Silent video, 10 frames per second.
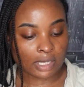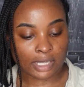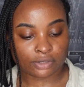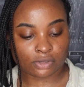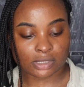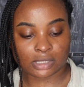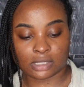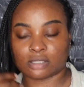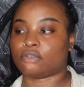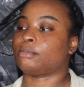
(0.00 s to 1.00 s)
I use
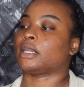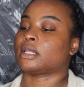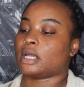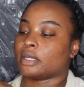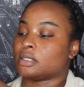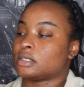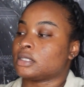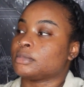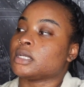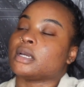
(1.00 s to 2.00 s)
these for my clients
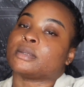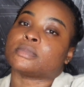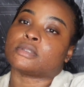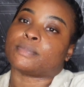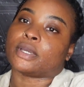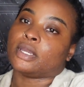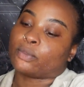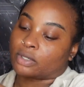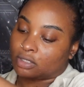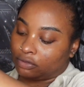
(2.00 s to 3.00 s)
sometimes, but it
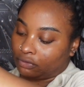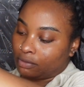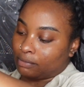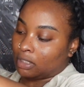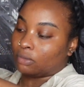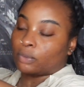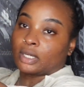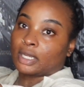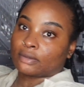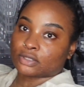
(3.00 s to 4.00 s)
works for me when
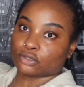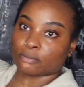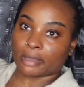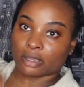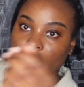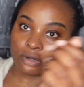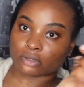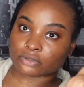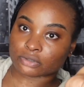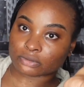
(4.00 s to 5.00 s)
I have to do my hair
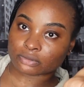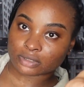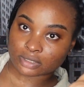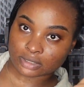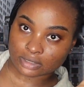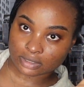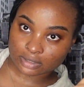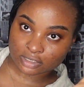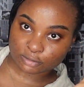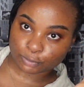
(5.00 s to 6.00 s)
also. It's
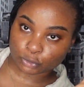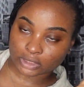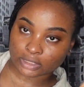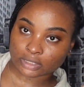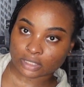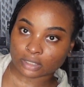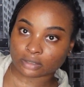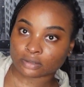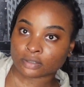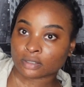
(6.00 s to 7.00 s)
this spoolie
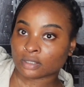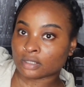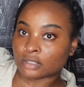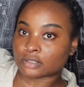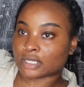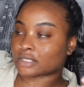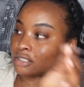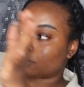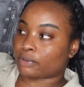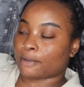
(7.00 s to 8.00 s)
thing. So I
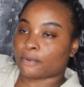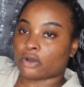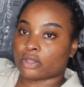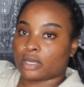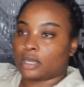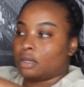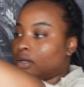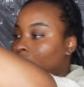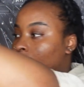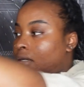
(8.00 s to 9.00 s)
just prep all the
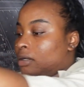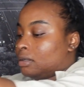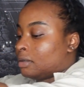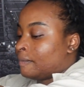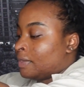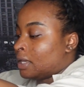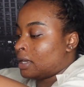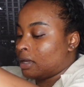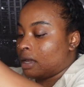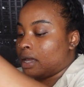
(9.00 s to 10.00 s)
hair there
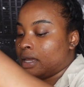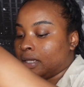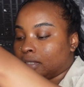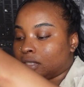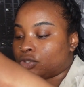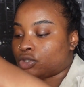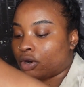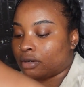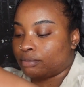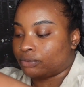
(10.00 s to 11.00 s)
and
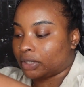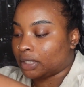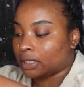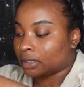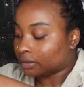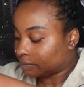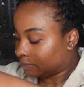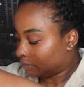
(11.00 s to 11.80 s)
start braiding.